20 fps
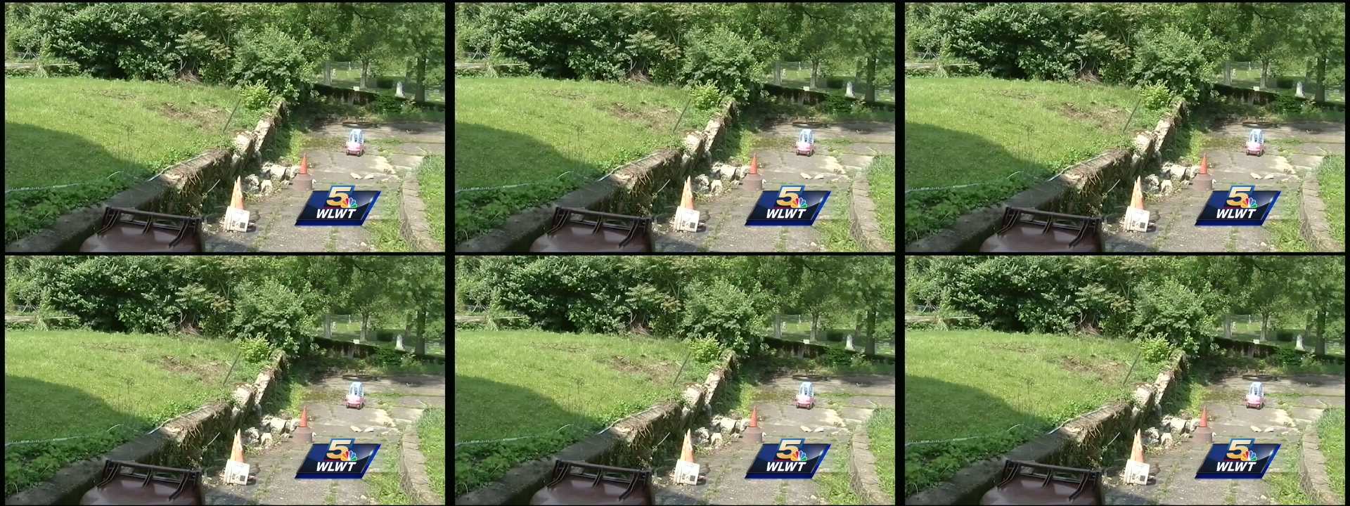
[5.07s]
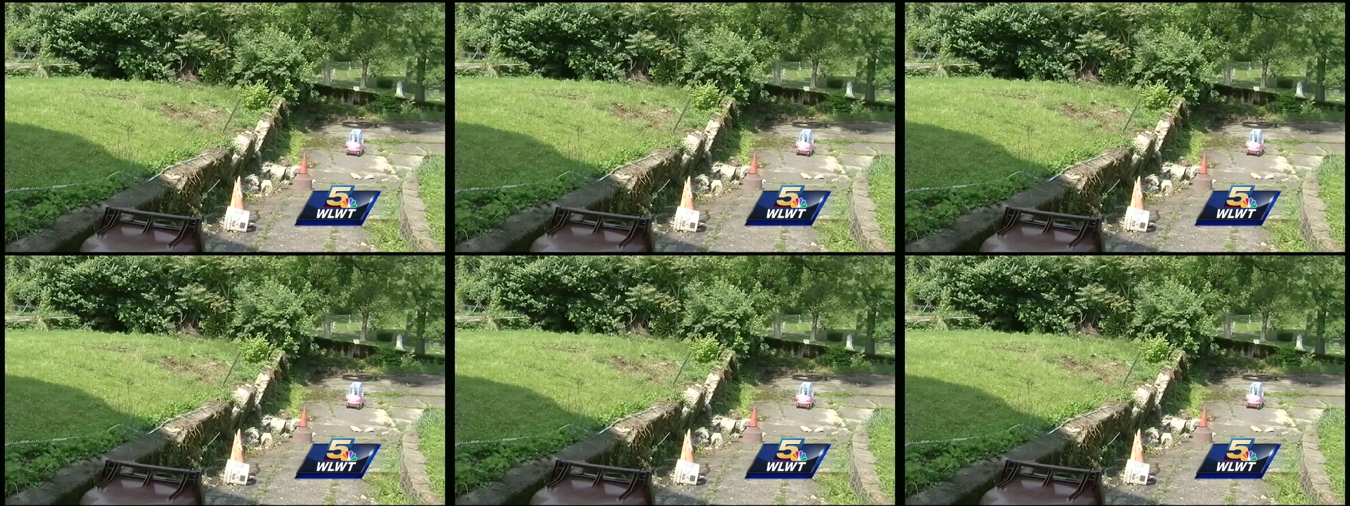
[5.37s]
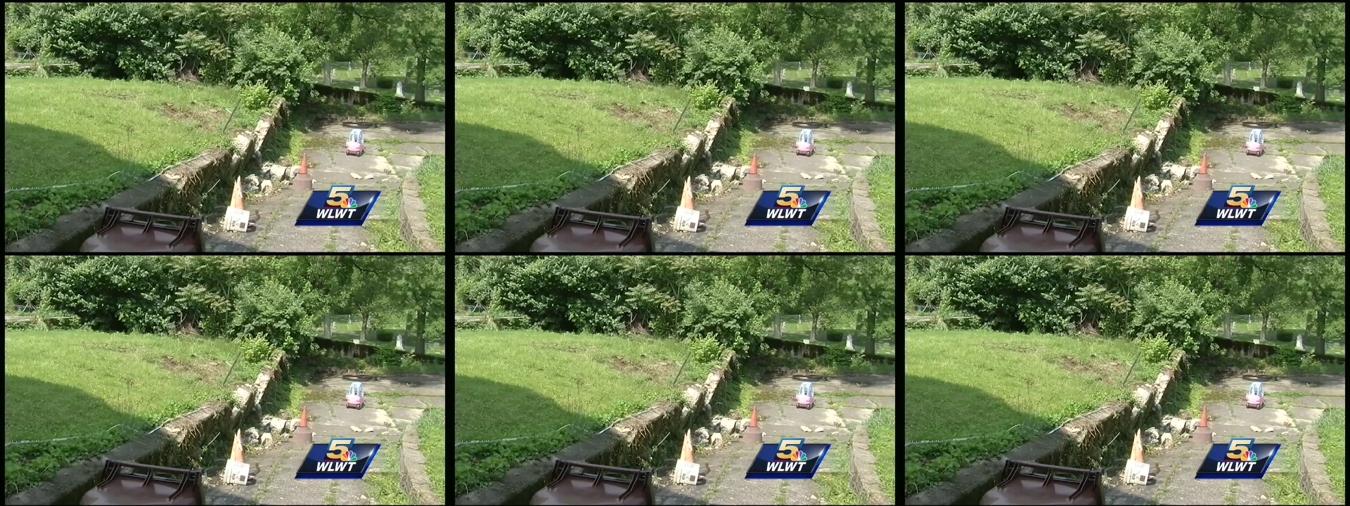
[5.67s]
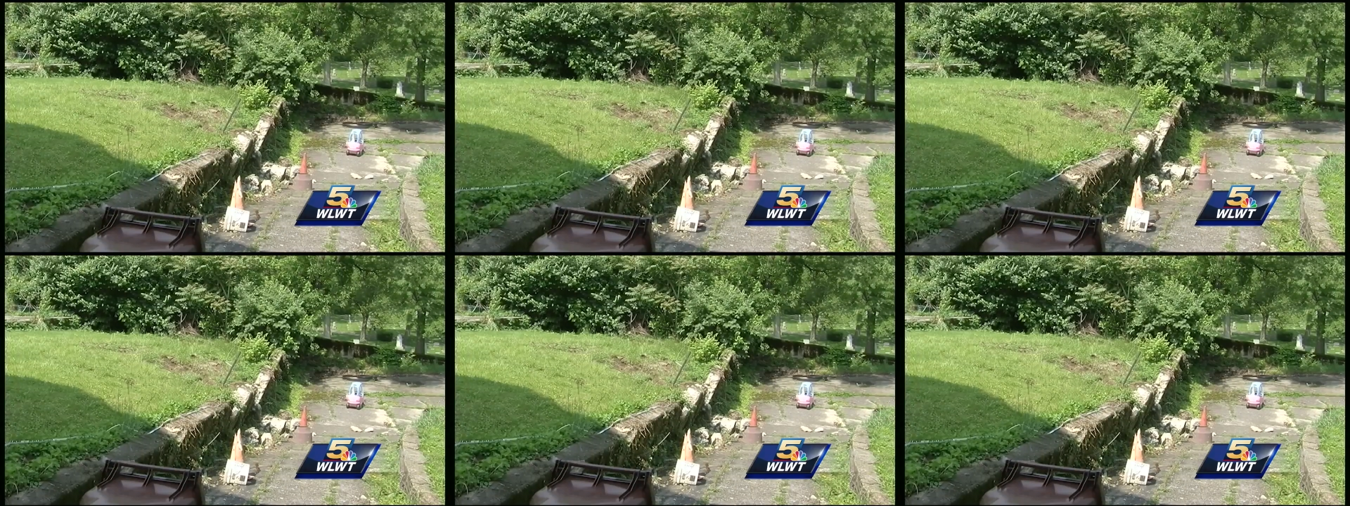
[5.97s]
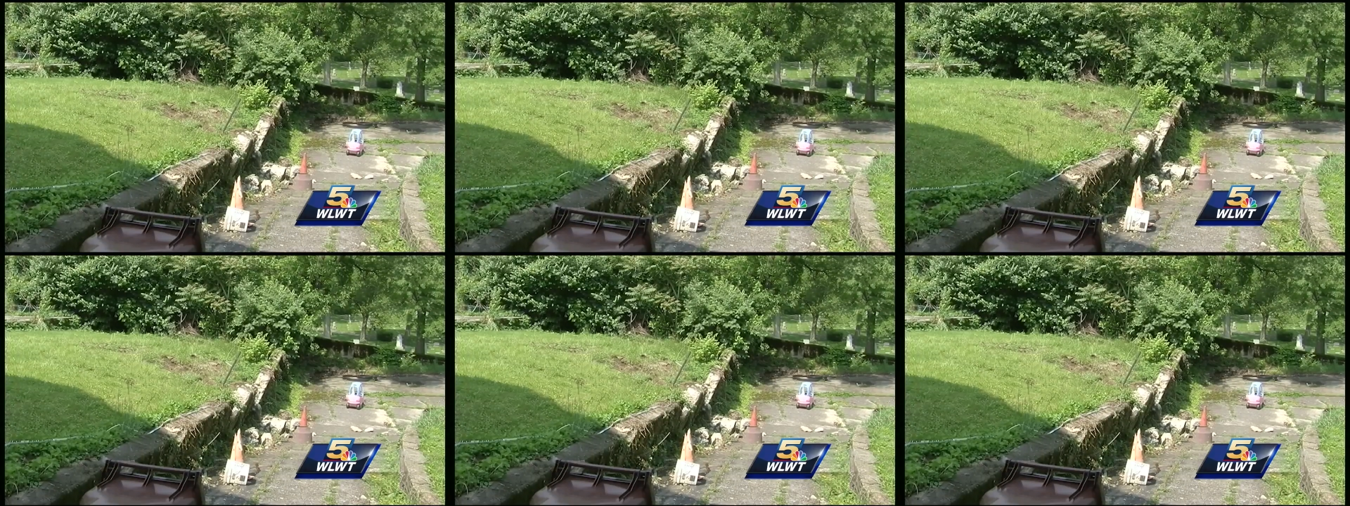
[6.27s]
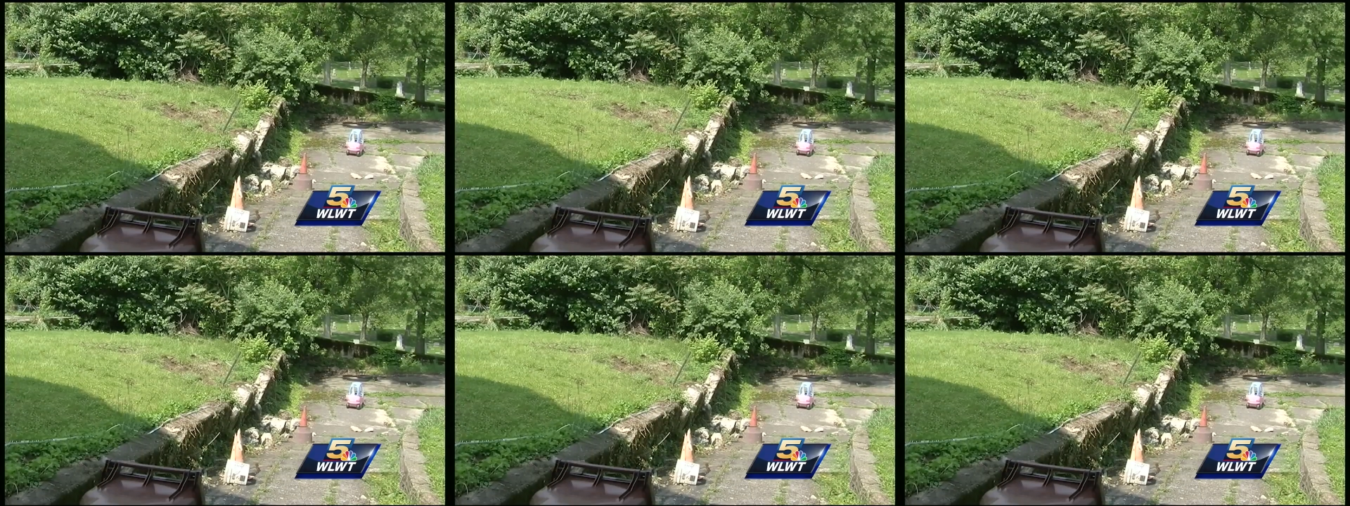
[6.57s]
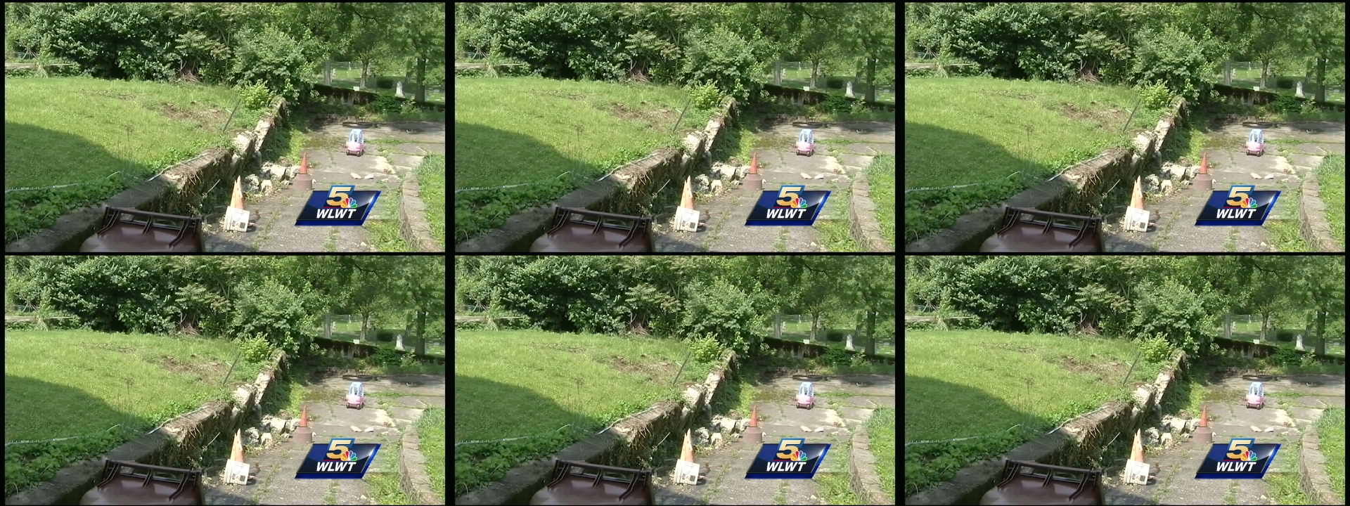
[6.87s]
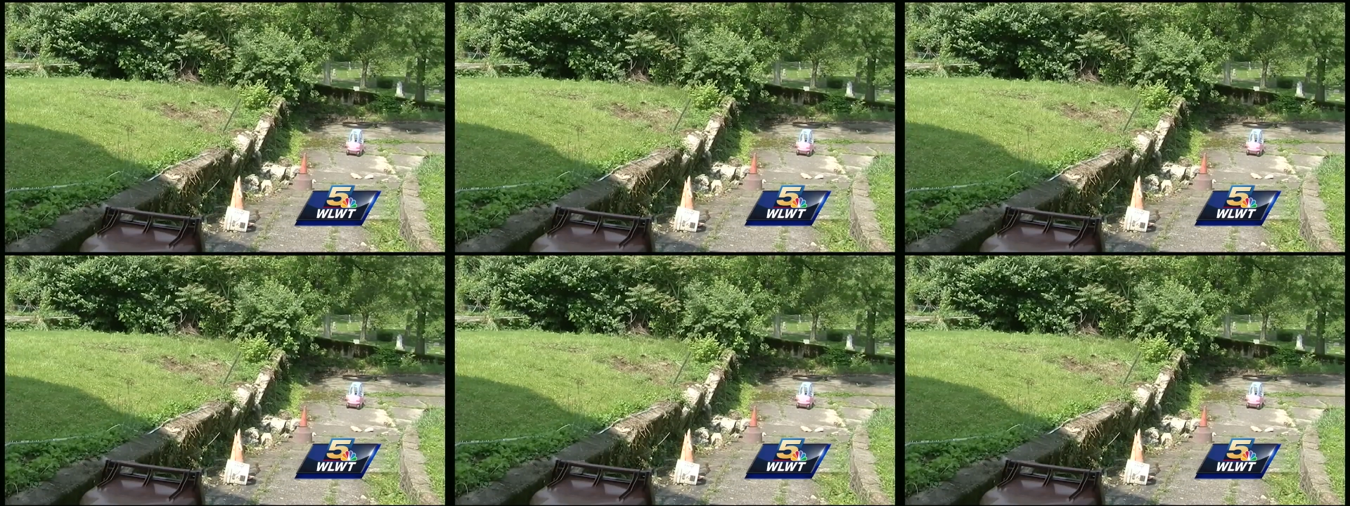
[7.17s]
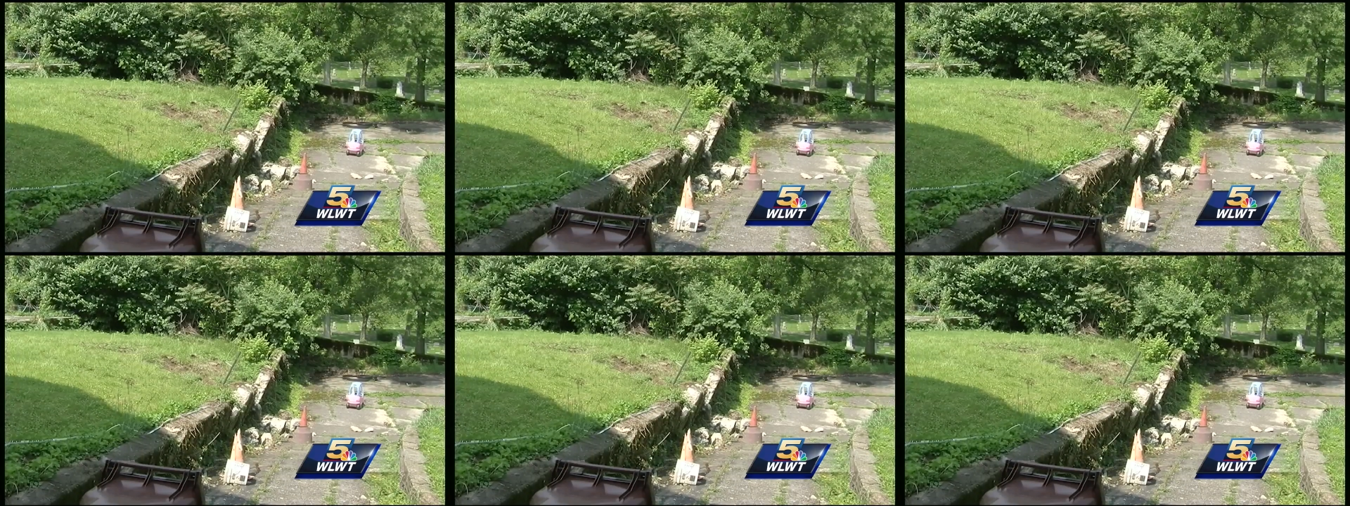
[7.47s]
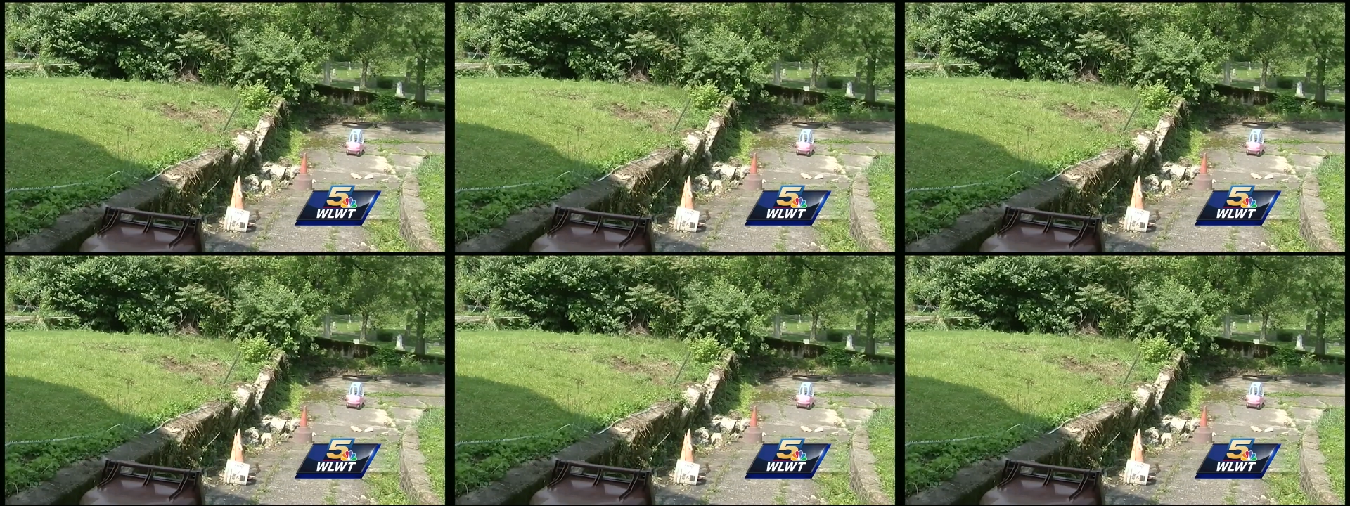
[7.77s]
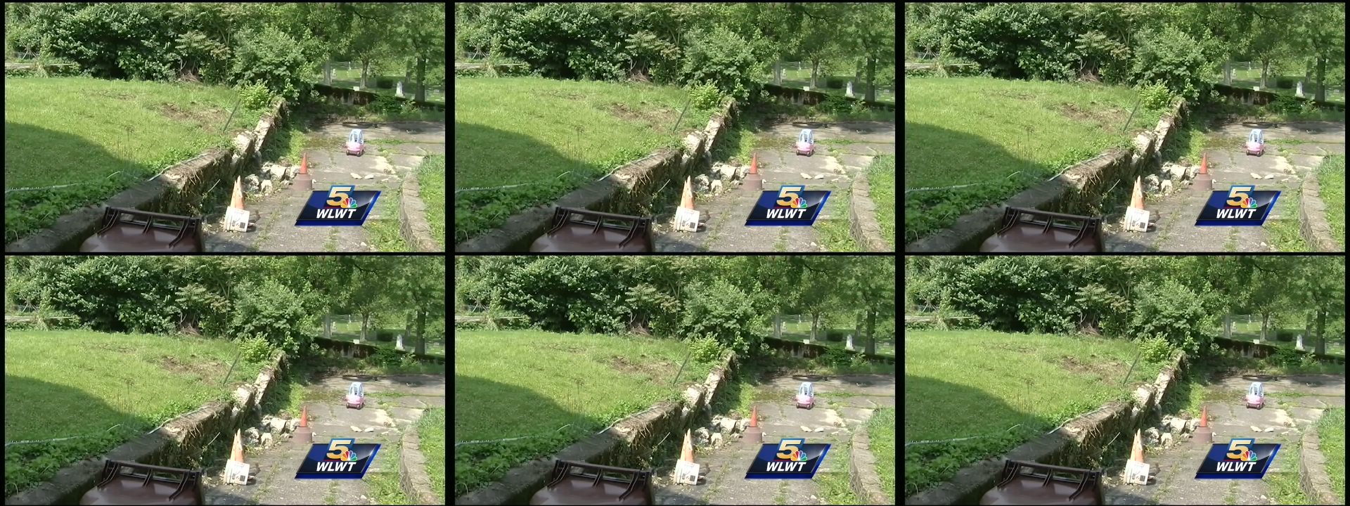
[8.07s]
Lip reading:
Nobody's mouth can be seen.